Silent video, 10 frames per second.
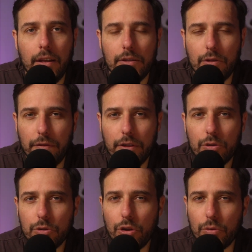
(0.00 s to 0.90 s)
So if this
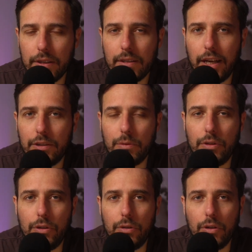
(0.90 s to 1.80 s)
also resonates
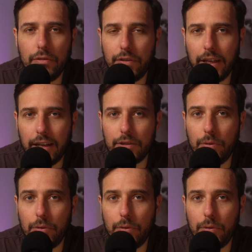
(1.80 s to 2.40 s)
with you, don't forget